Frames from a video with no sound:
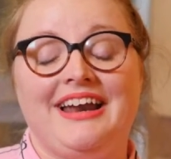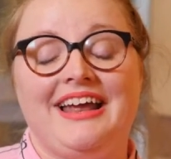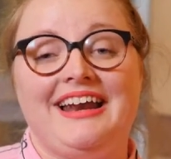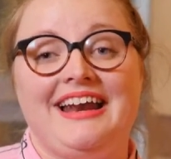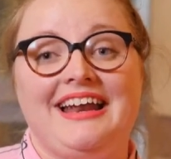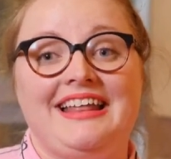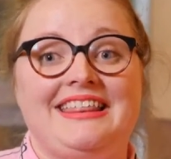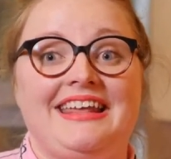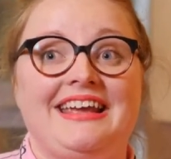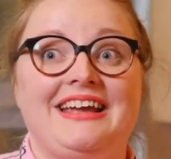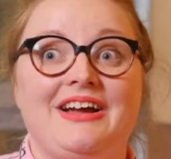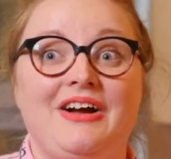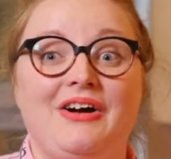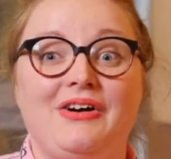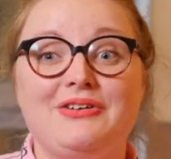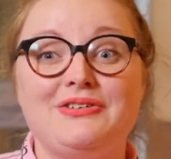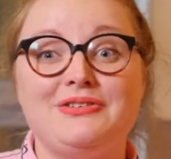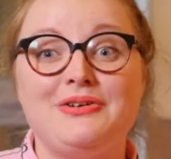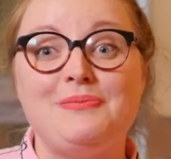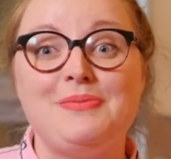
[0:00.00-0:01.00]
and I think
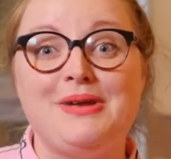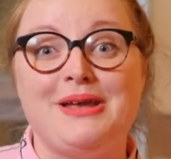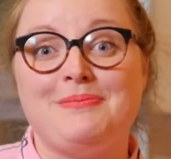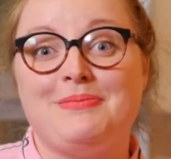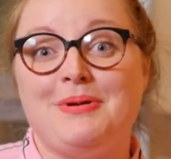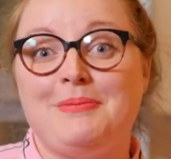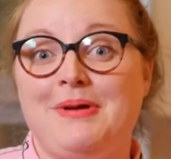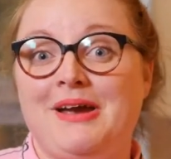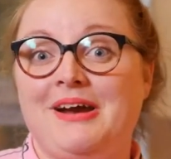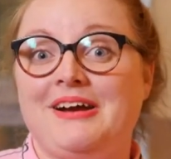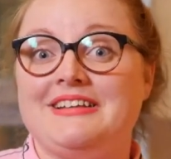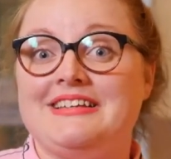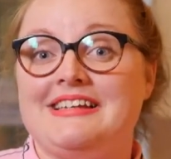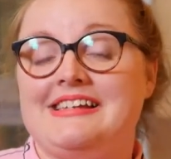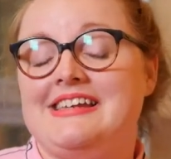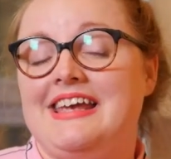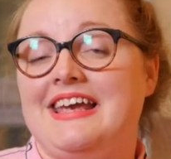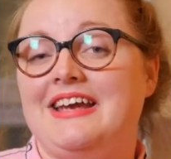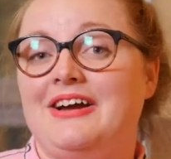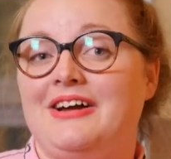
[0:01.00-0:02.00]
also being prepared to
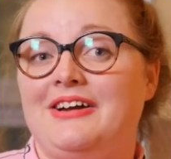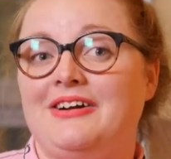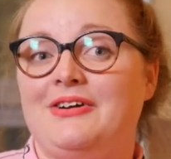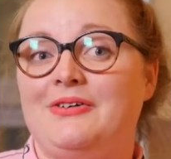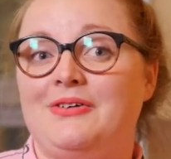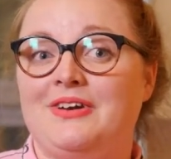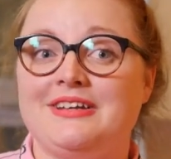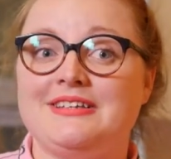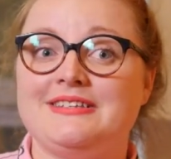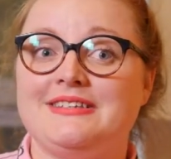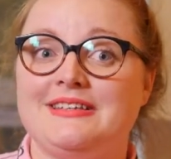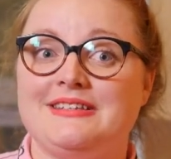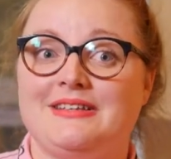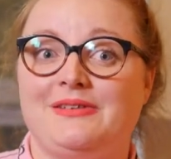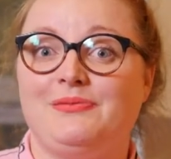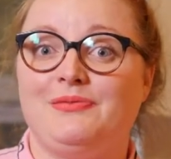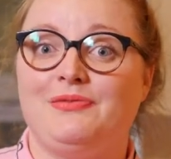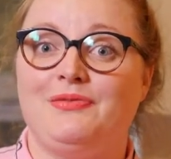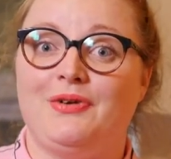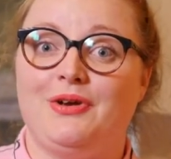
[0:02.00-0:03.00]
take on
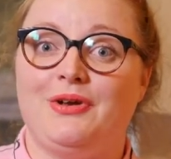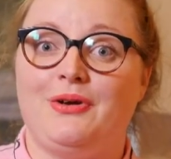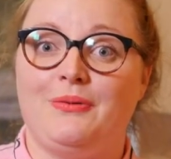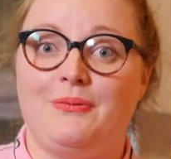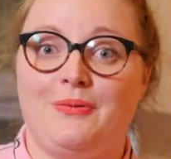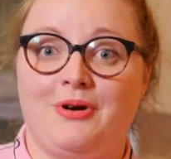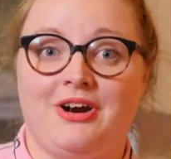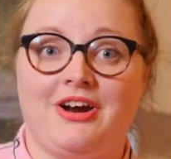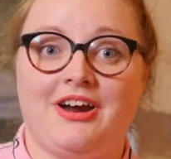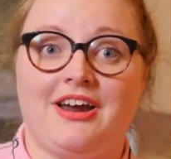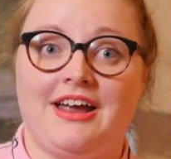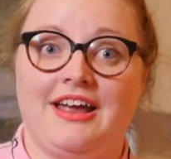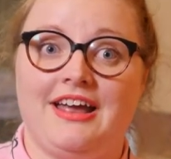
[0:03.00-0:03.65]
criticism for your work